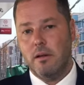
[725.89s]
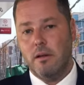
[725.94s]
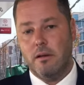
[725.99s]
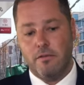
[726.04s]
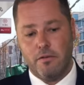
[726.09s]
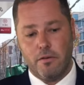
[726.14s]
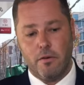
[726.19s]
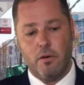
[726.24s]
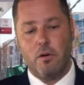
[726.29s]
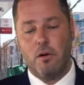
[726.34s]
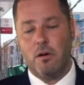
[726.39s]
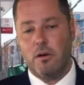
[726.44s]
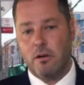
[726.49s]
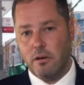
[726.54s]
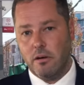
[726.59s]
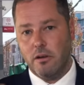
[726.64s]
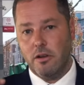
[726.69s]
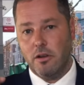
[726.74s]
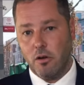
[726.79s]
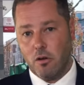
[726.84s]

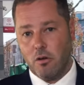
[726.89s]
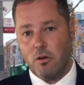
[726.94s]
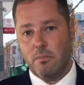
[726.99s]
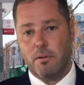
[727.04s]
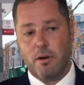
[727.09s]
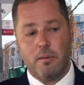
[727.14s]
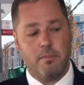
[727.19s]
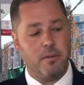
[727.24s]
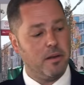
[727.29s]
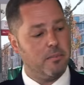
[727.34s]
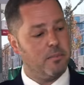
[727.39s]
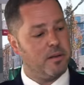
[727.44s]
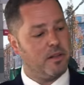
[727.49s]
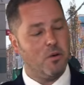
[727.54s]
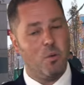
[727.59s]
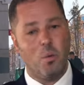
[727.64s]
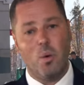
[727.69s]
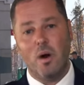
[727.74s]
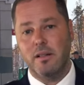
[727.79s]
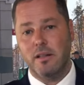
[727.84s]
for your property, but
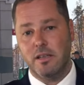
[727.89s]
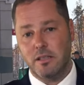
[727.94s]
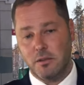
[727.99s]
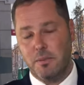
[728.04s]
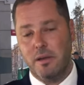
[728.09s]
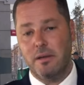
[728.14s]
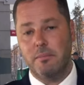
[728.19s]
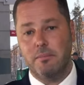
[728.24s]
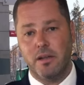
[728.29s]
the one that's being